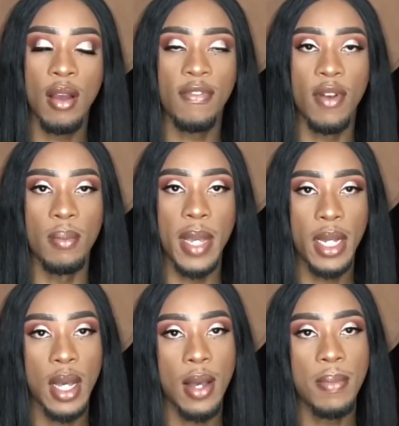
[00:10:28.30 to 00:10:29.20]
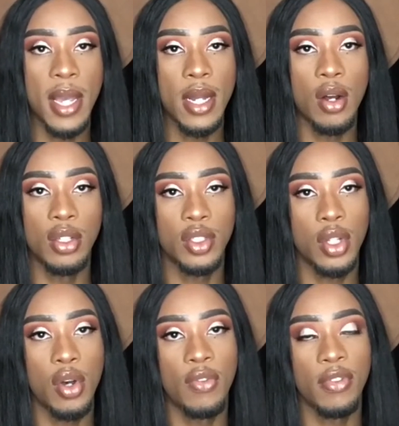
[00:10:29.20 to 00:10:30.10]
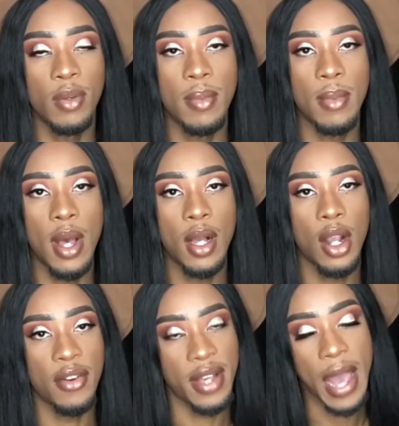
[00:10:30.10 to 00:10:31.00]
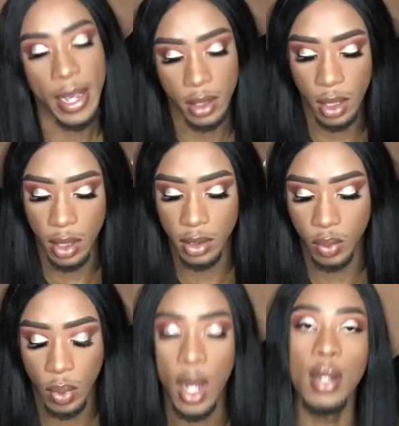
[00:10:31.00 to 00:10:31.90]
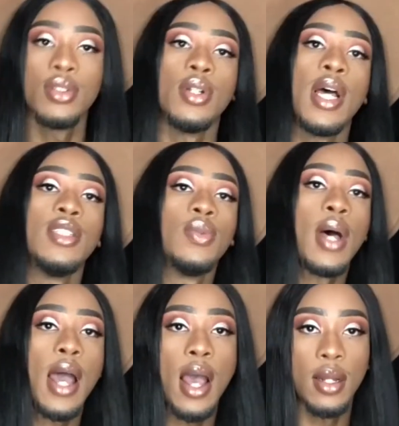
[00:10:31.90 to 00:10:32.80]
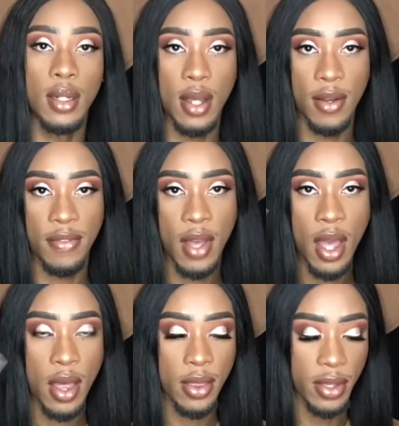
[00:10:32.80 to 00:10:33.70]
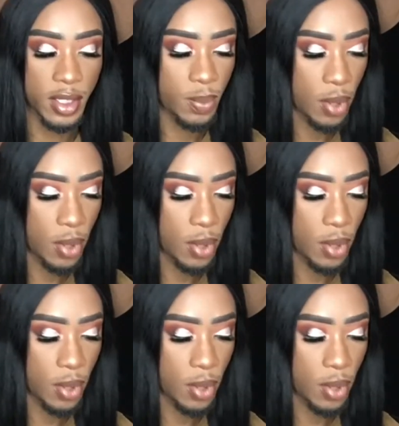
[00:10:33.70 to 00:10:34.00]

from makeup and also from occurring acne as well. So that's why I love this